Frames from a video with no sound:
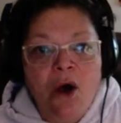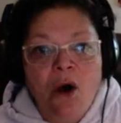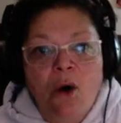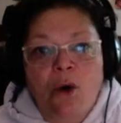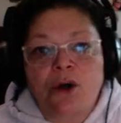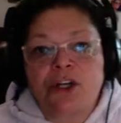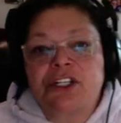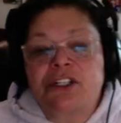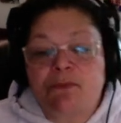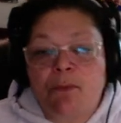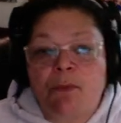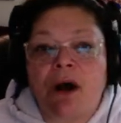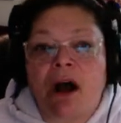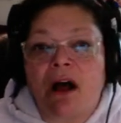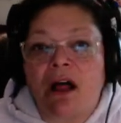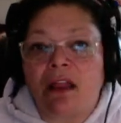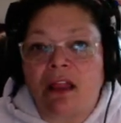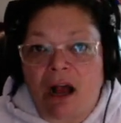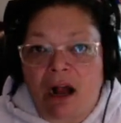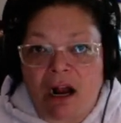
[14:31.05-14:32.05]
or
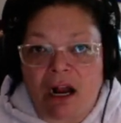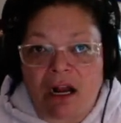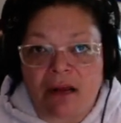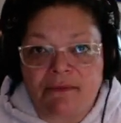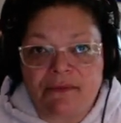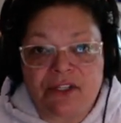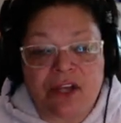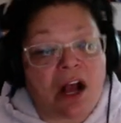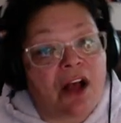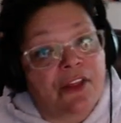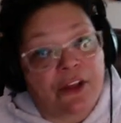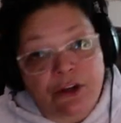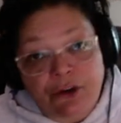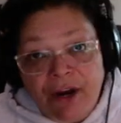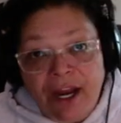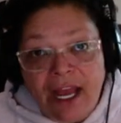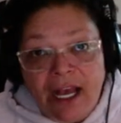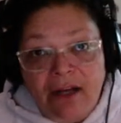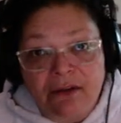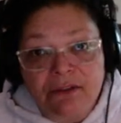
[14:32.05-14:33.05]
small arms on the
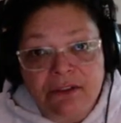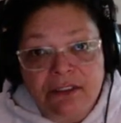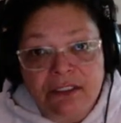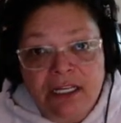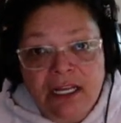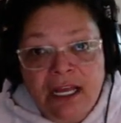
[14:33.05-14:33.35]
ground.